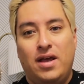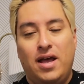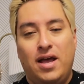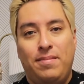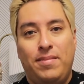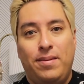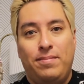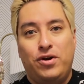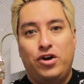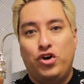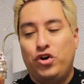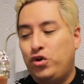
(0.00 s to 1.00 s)
uh,
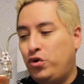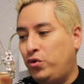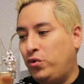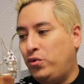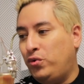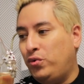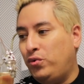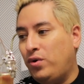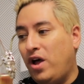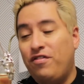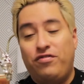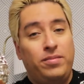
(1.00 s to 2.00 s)
member who
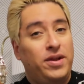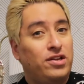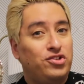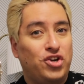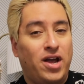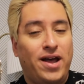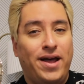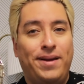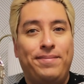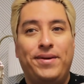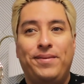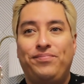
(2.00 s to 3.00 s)
offered me a
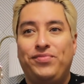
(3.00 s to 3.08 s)
job,